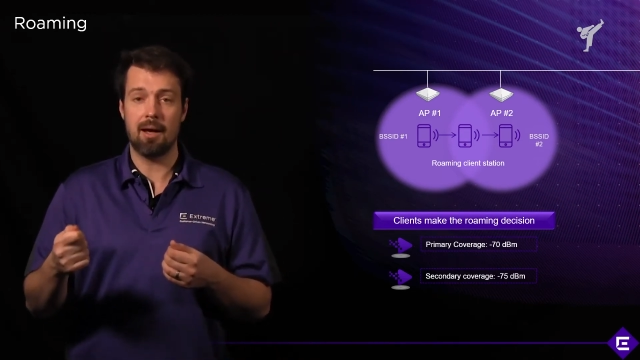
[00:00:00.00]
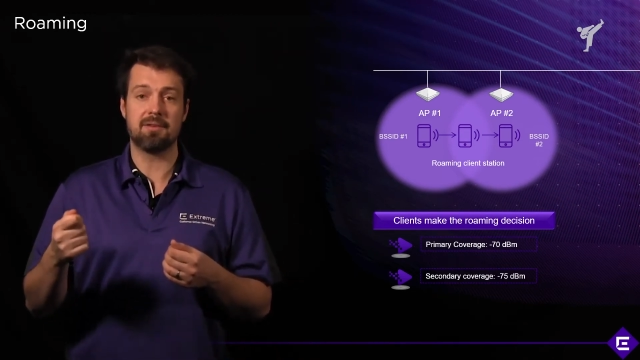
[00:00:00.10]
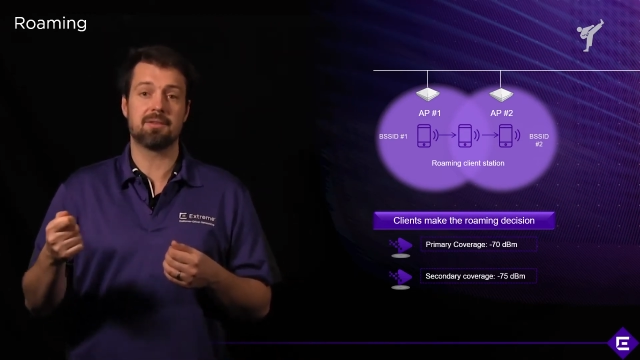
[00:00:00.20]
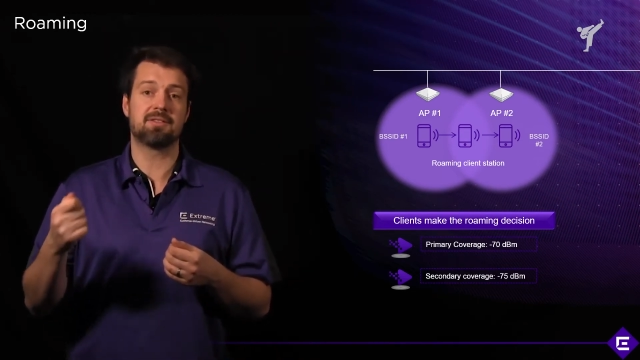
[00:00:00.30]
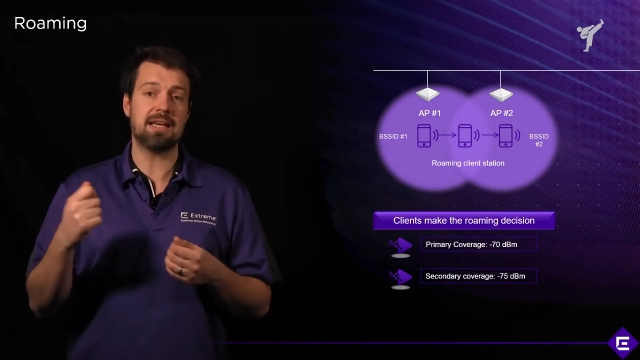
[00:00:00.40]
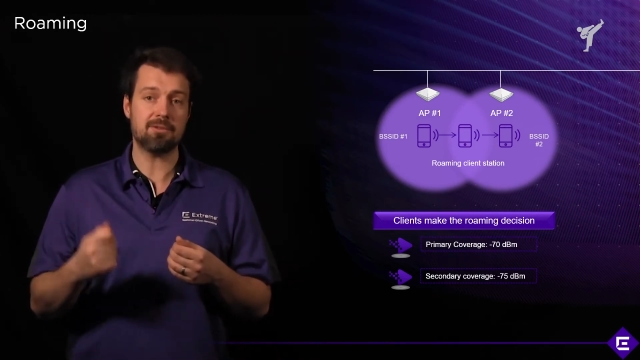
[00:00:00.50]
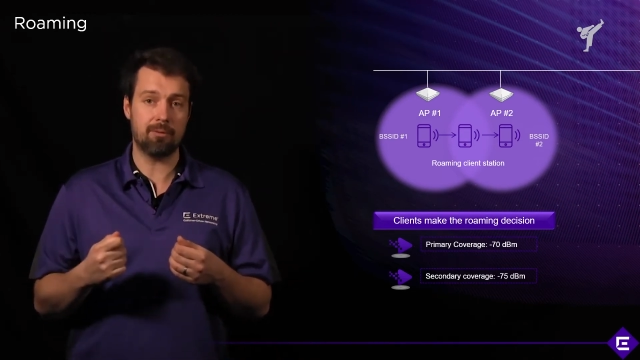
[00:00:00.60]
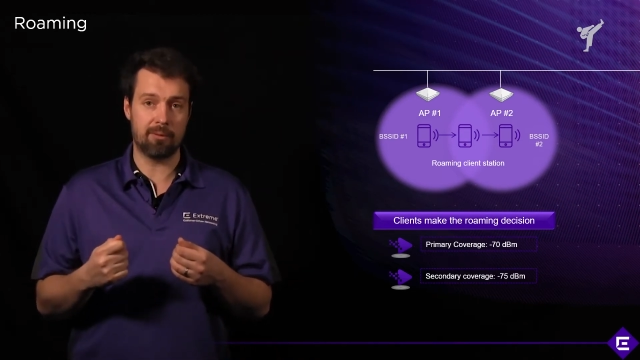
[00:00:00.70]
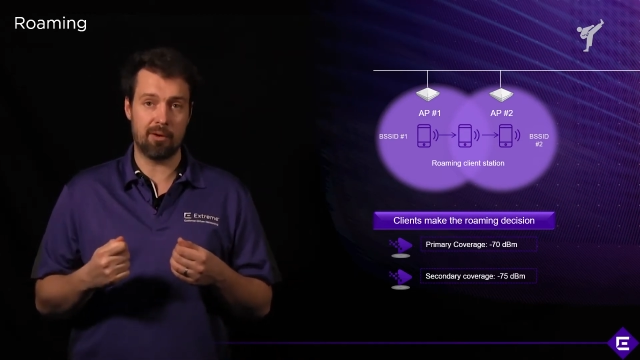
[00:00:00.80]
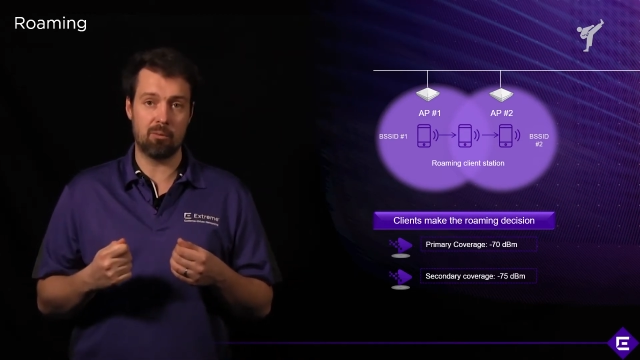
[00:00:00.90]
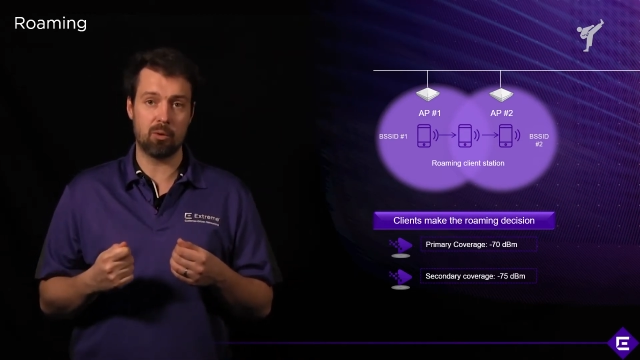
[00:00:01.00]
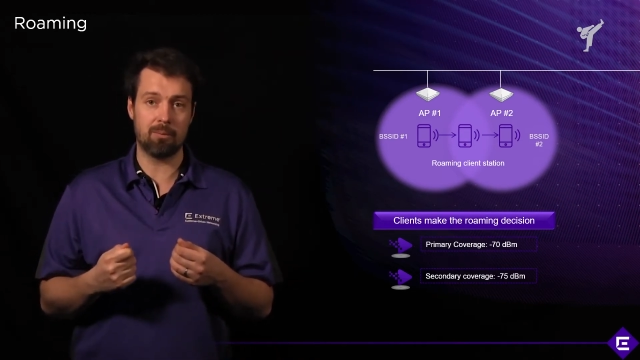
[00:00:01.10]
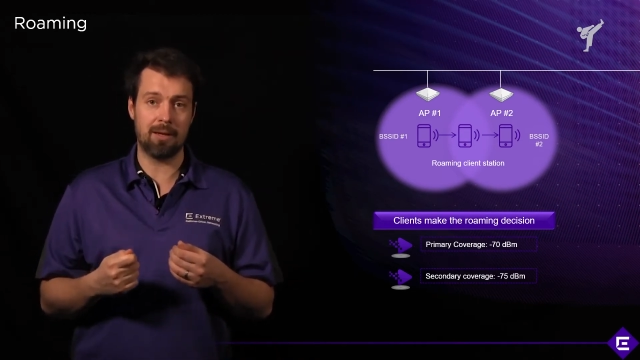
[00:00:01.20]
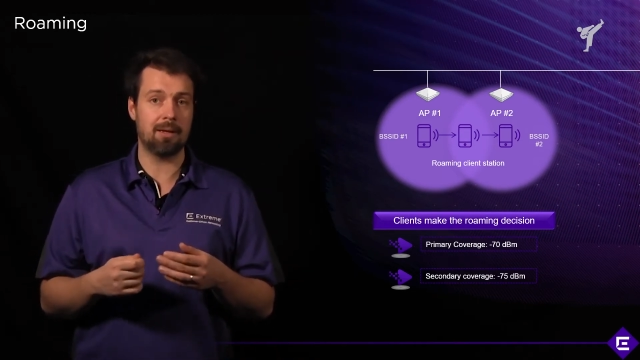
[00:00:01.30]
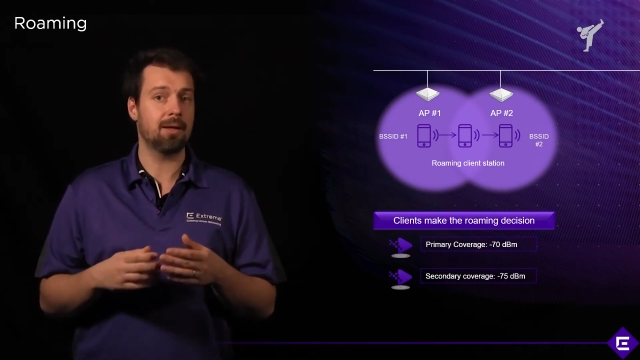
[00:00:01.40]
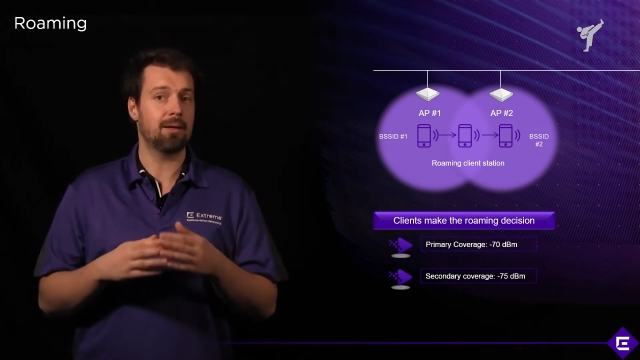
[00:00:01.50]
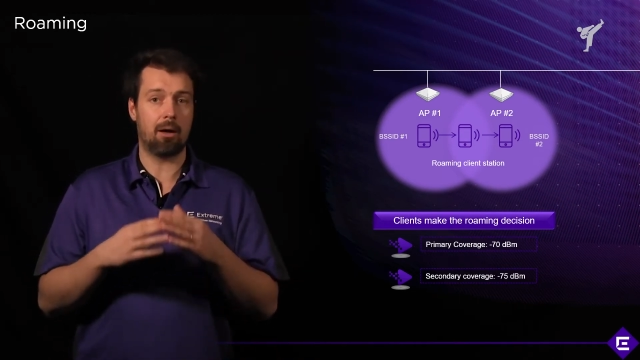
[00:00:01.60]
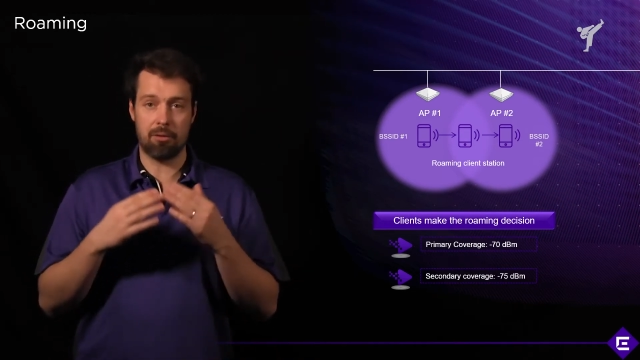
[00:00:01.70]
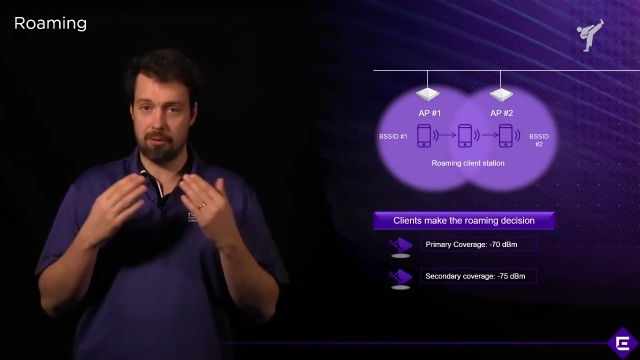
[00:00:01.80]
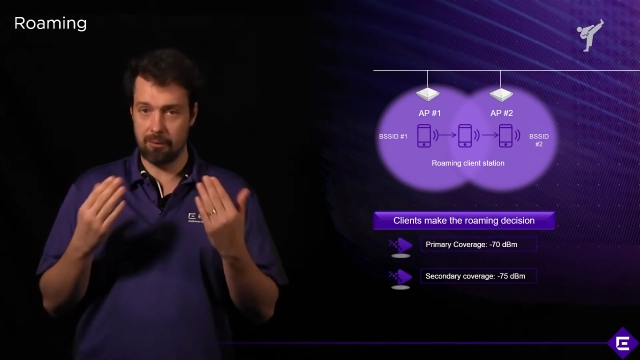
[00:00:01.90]
A successful roam would mean
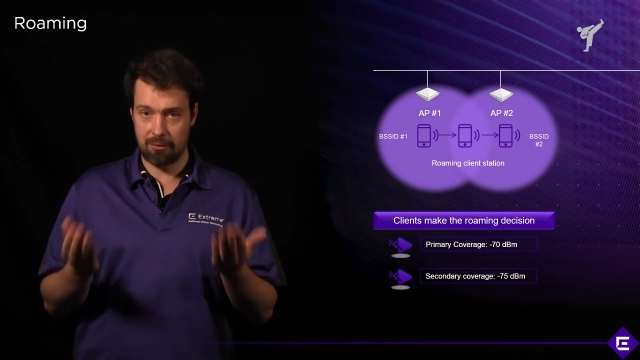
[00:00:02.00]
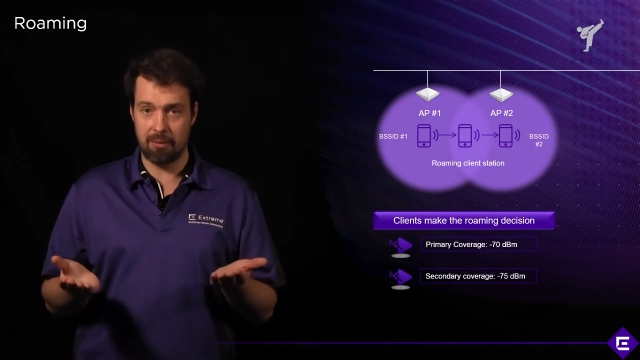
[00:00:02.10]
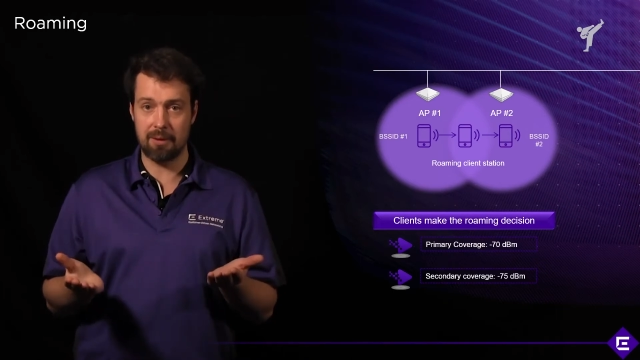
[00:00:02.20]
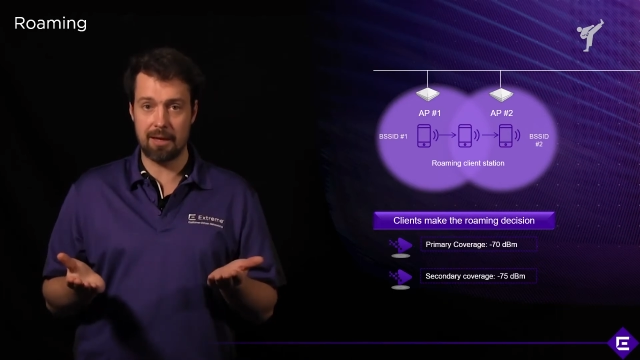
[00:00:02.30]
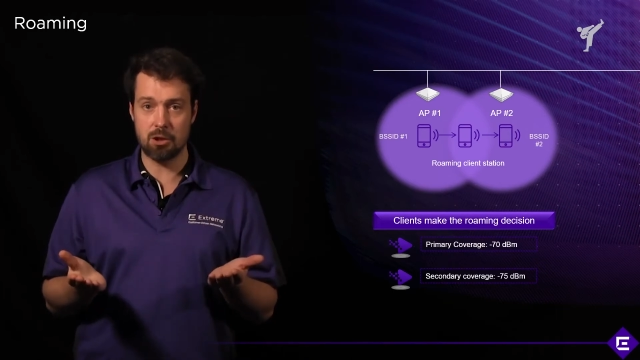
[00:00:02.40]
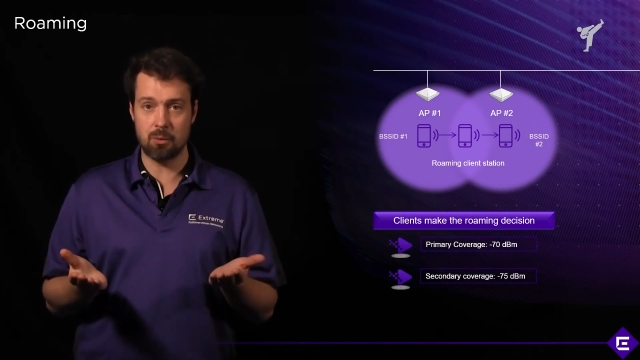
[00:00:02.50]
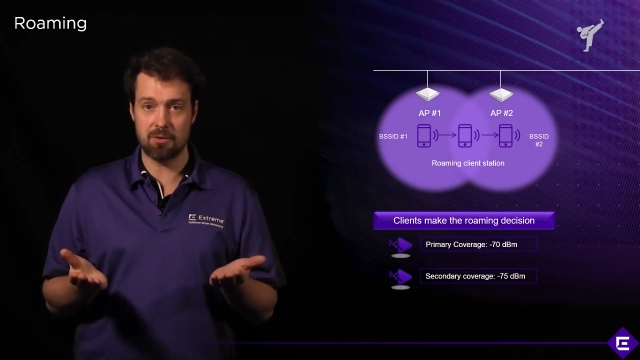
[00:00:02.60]
reauthentication